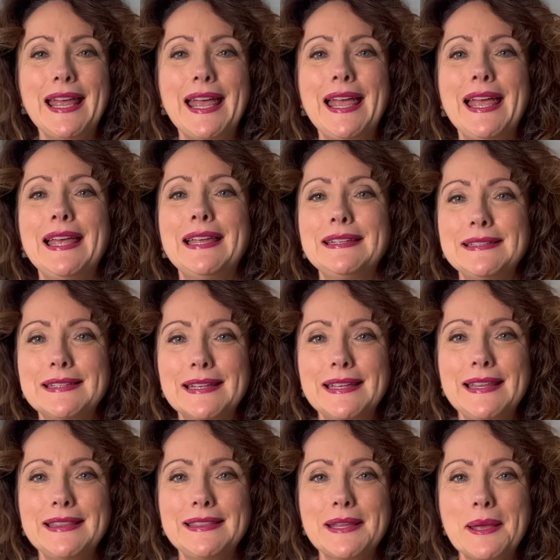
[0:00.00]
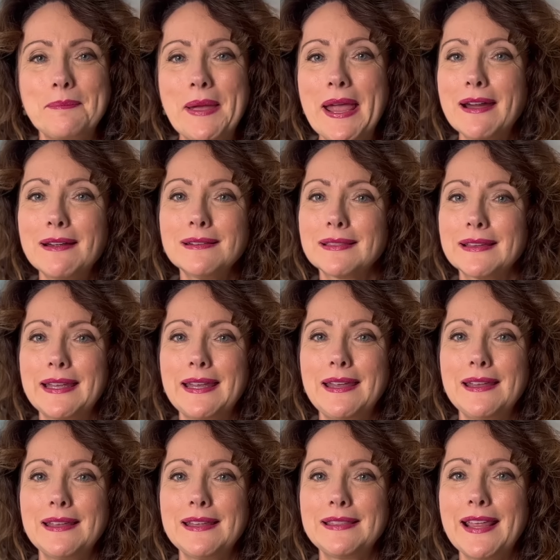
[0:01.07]
And
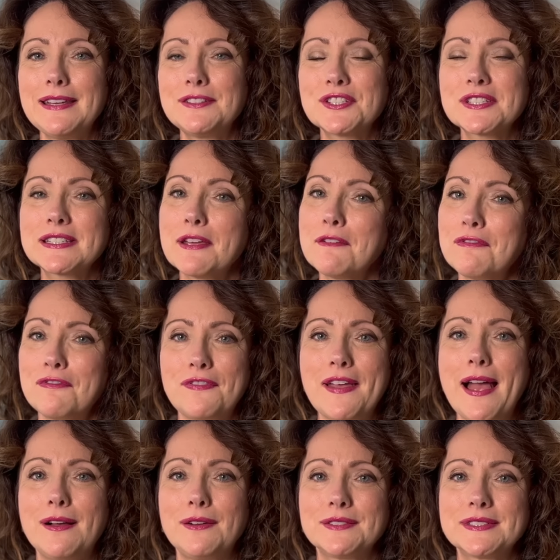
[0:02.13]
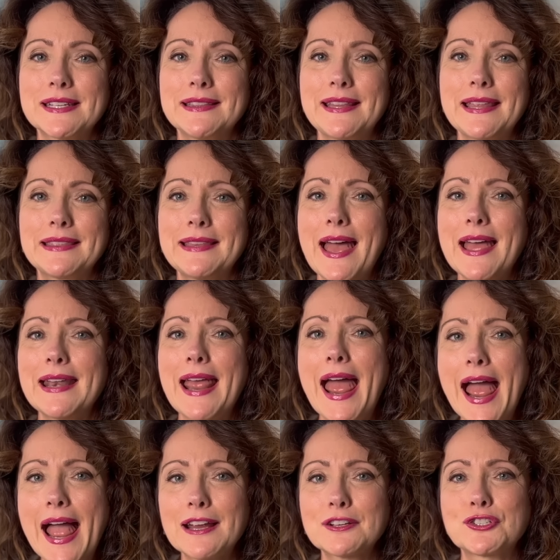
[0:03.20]
apparently, they just have found that that
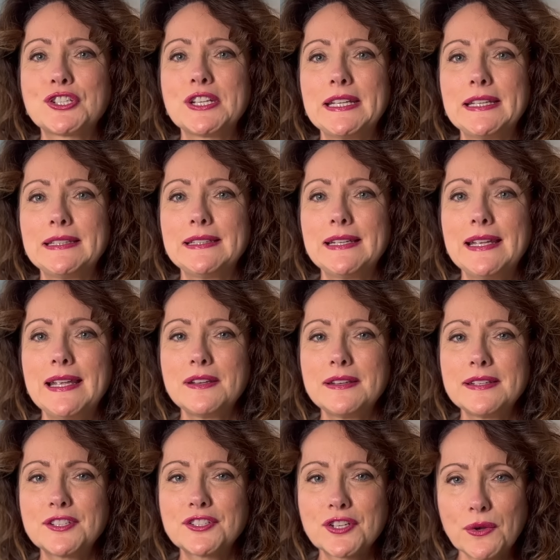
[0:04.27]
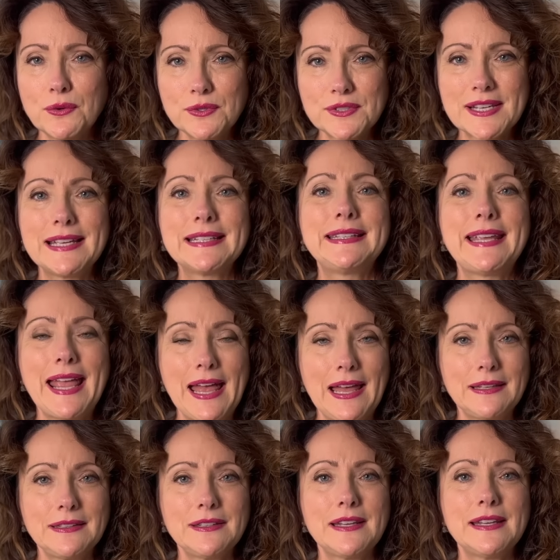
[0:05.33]
action shows,
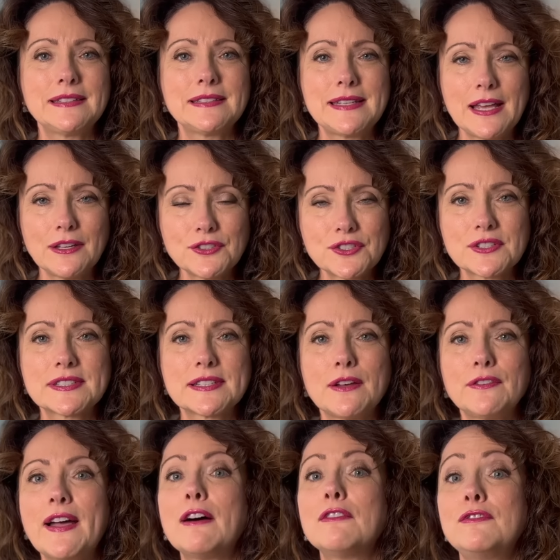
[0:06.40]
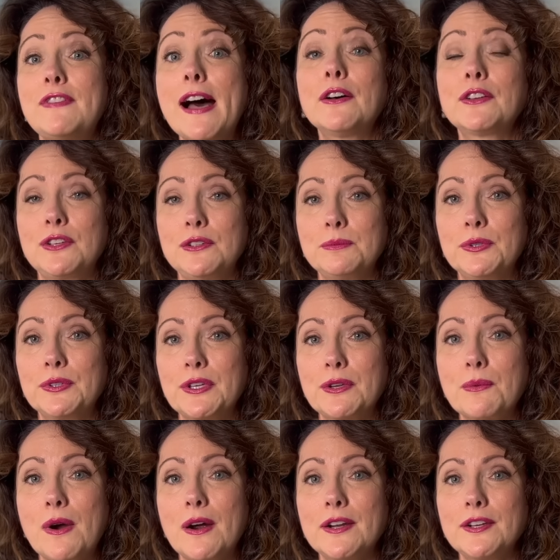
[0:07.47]
again, it tells yourself how valuable
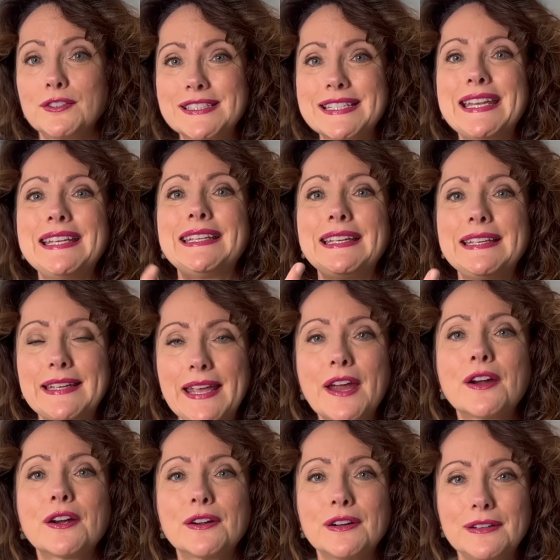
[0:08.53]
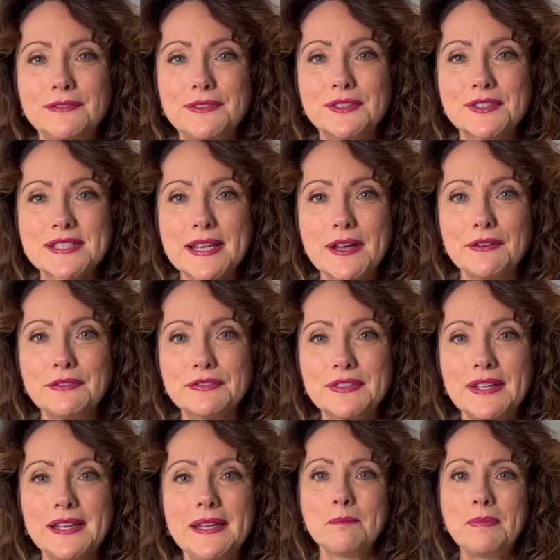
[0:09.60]
you are. You're taking care of yourself.
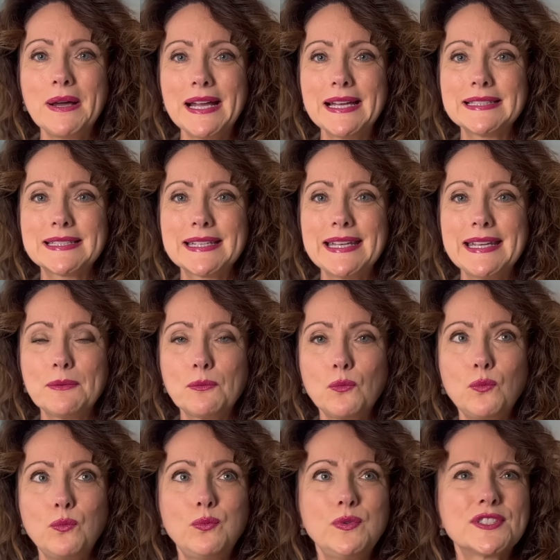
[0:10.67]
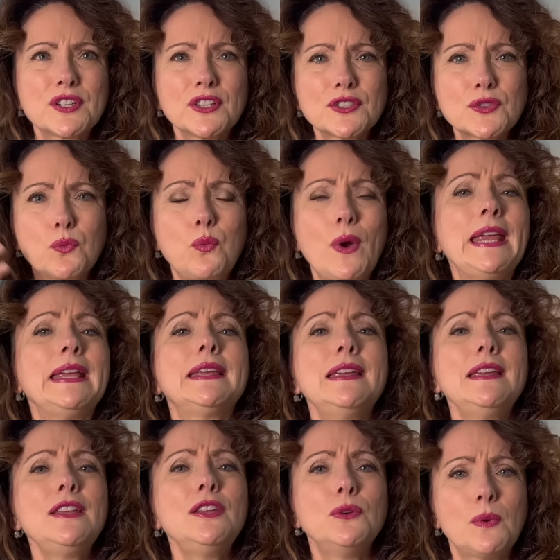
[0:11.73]
But it starts
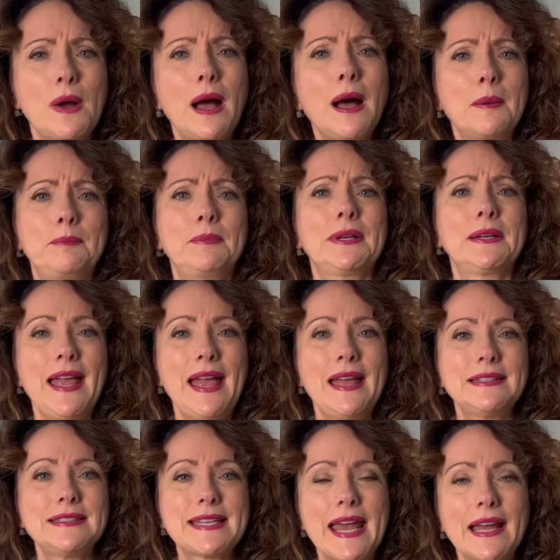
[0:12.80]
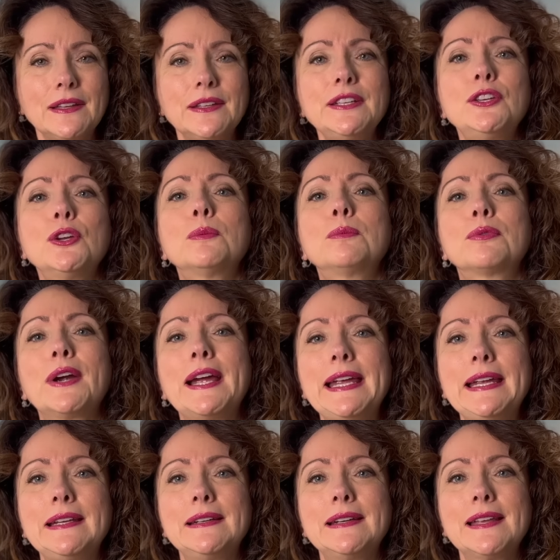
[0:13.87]
waking you up and telling your
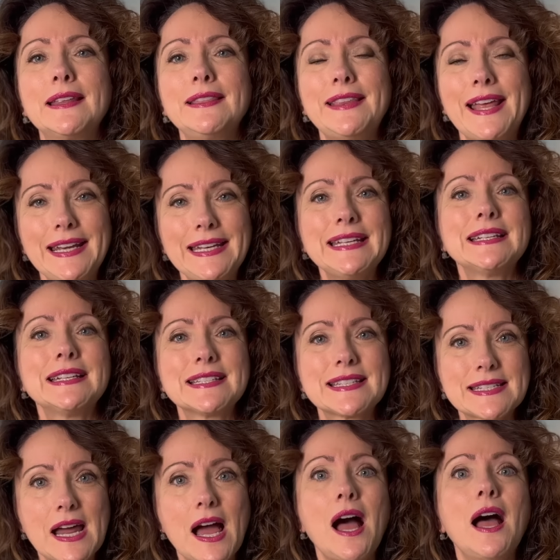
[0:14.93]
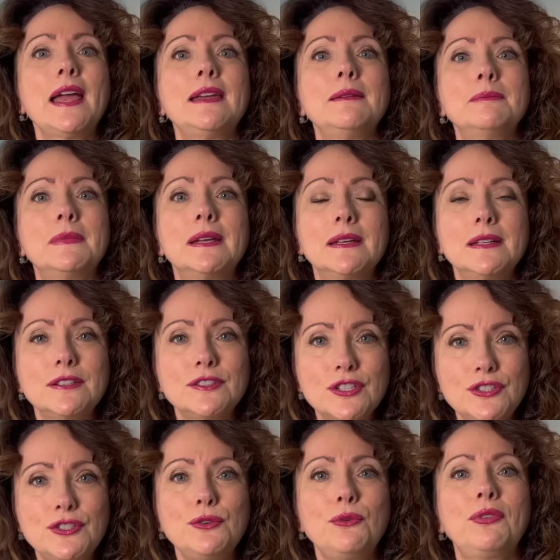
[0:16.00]
brain that it is time to
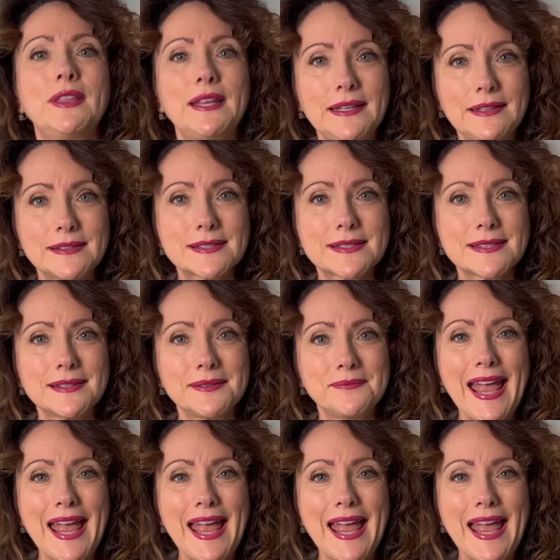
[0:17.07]
do things.